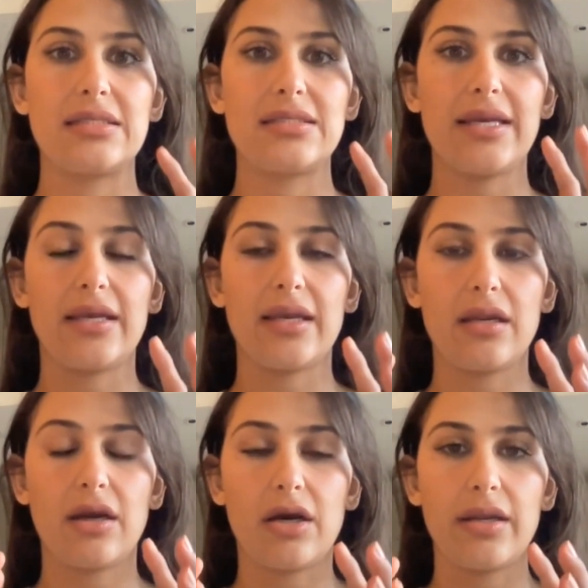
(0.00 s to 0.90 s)

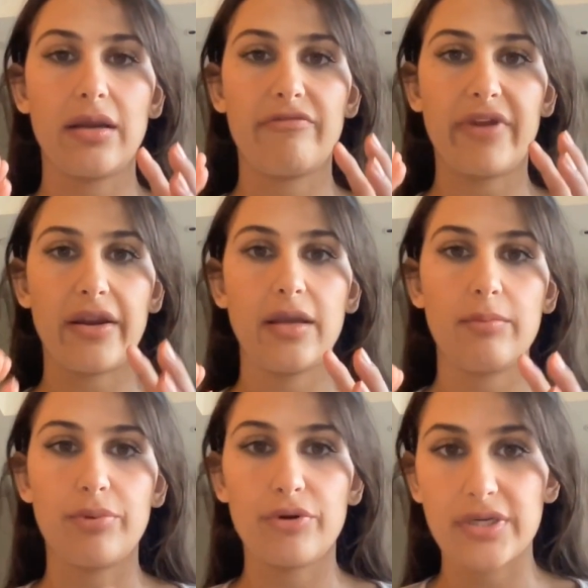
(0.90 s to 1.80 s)
taken on a very
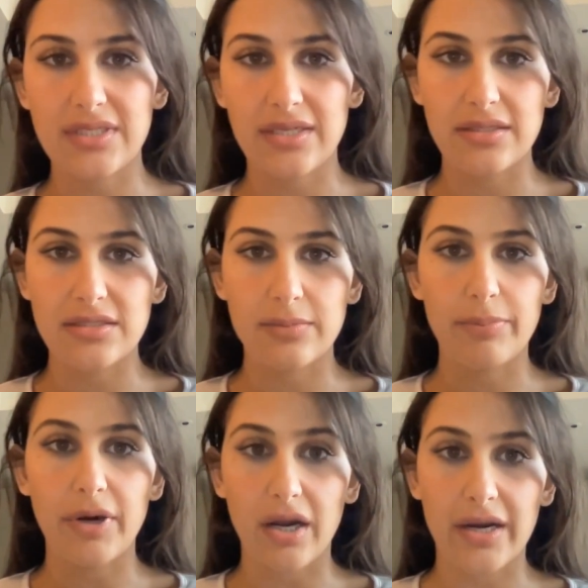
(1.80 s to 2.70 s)
important
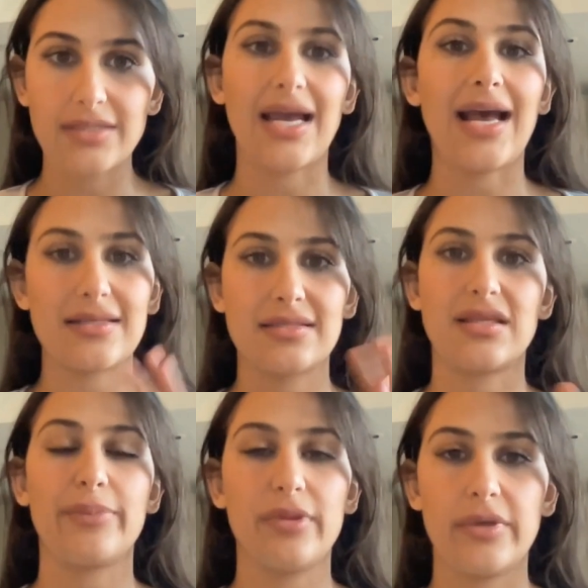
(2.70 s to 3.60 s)
part as
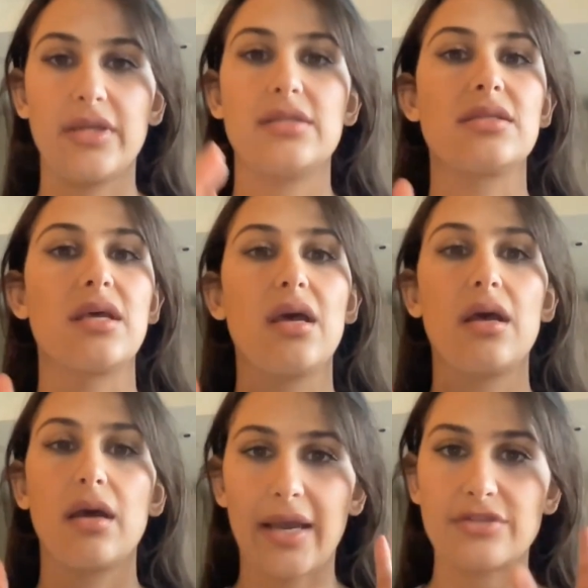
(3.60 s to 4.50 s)
supplements,
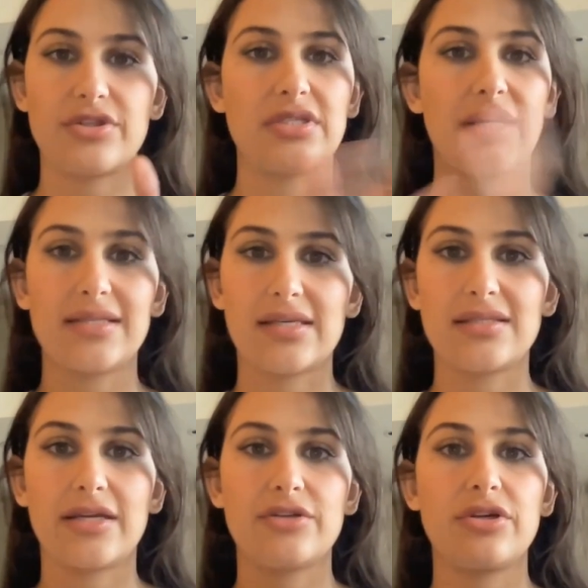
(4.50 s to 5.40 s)
exercise,
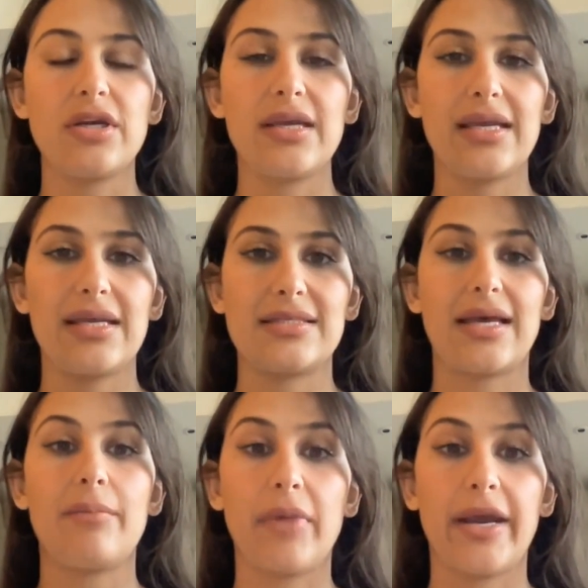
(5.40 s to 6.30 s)
etc., is
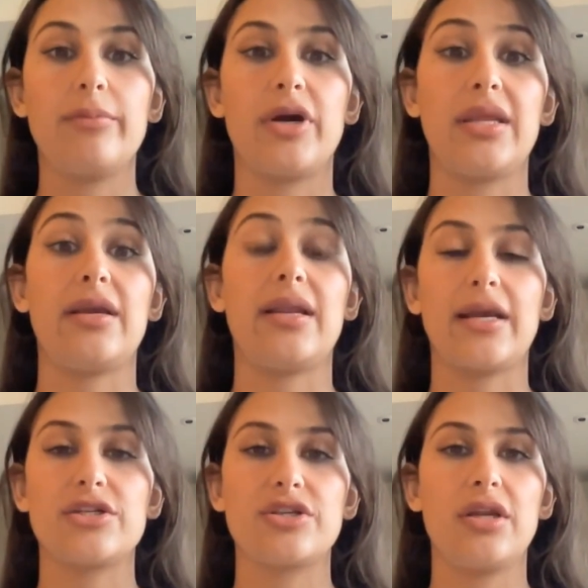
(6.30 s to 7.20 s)
that mind body
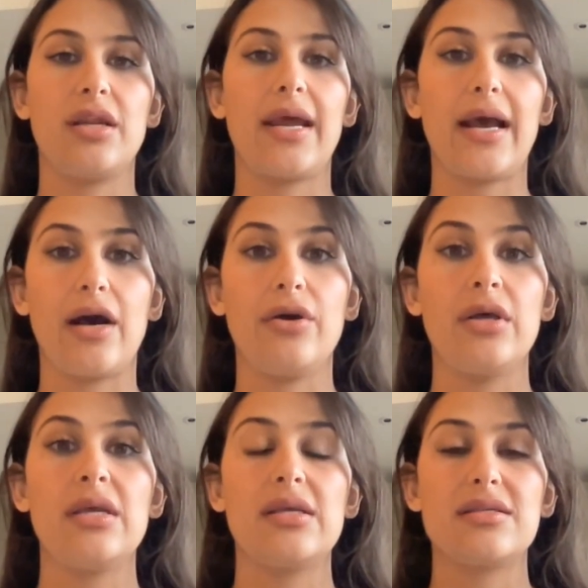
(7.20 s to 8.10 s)
connection and how
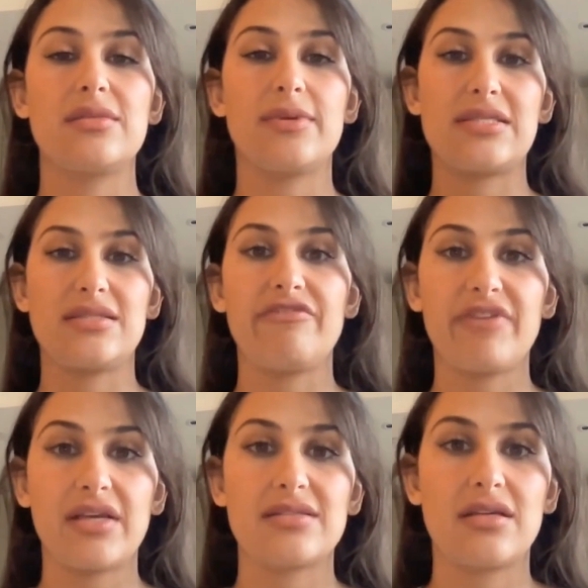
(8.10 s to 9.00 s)

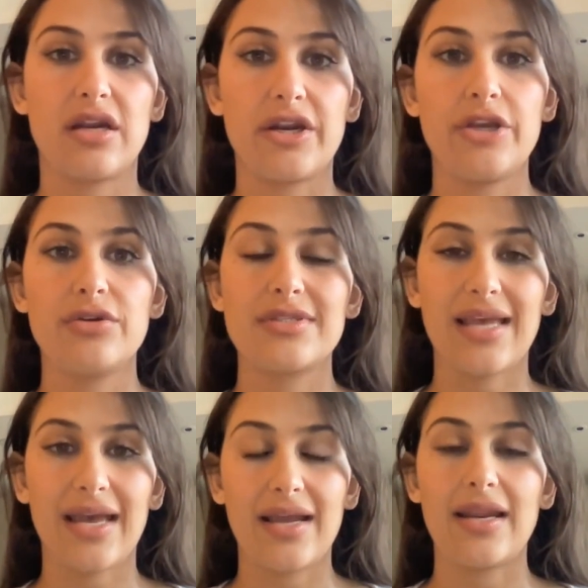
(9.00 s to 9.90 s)
specific scenarios
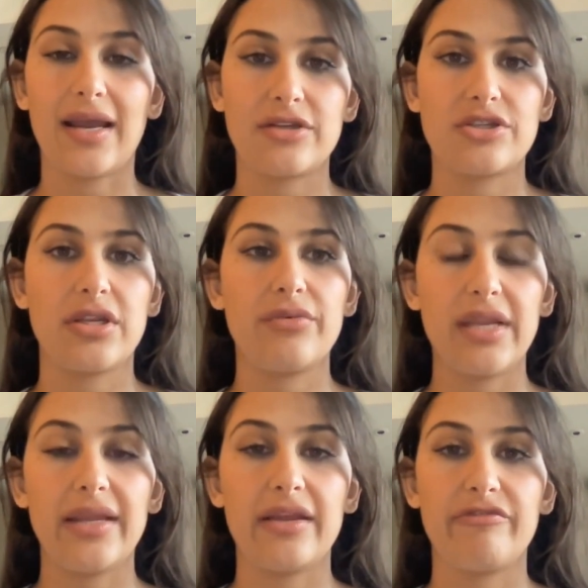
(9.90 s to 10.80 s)
can actually
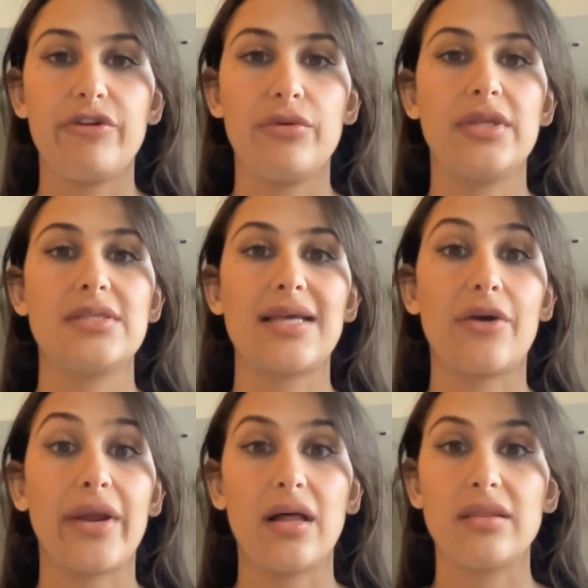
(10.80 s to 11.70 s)
really influence
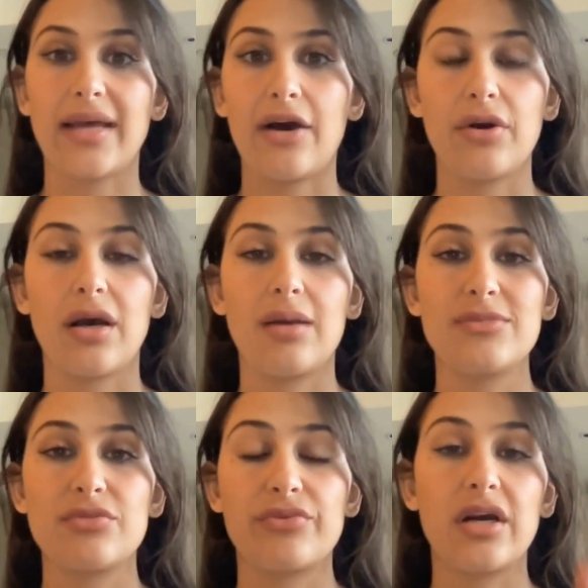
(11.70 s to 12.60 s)
our health
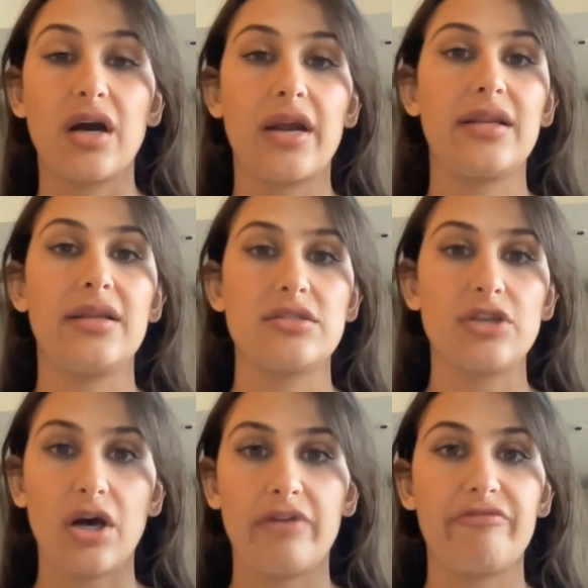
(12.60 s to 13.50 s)
outcomes, regardless
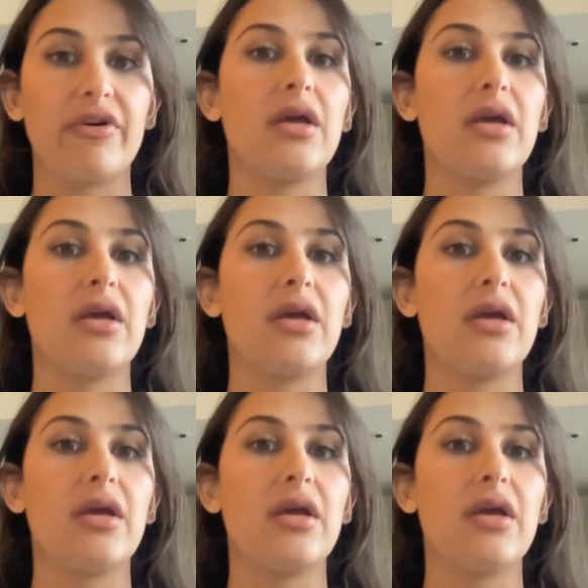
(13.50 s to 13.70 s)
of